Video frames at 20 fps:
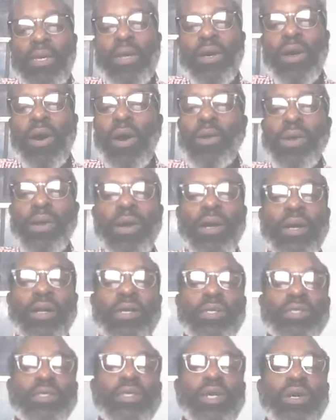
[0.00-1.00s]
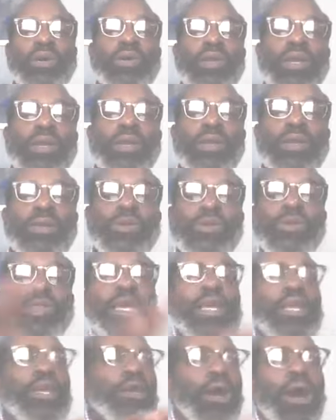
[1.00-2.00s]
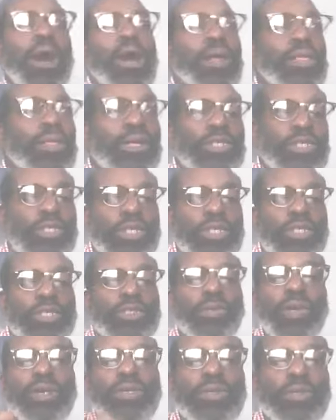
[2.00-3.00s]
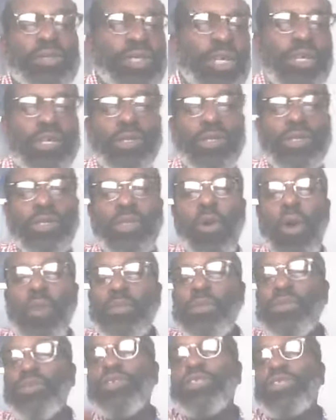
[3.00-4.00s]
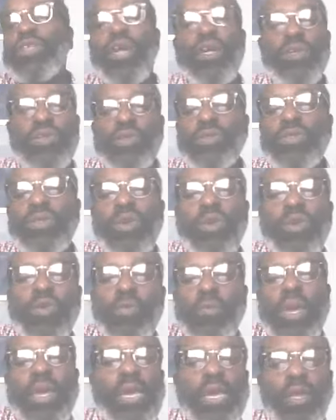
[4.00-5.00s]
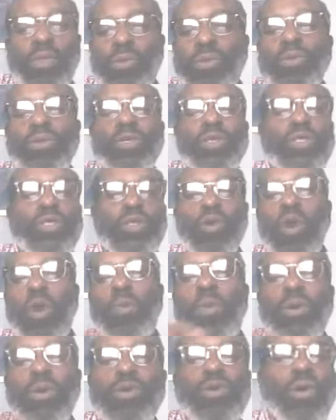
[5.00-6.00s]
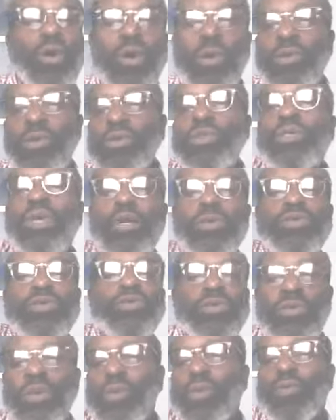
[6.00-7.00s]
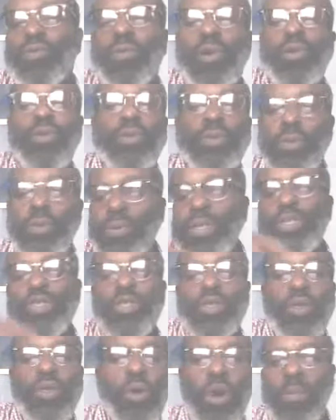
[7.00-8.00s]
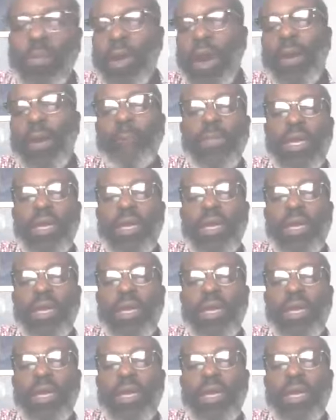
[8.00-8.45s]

Hold on. So you didn't call on Jesus while you was in your storm. You just thought you was going to make it through your storm on your own. You thought you was going to roll through this storm, right?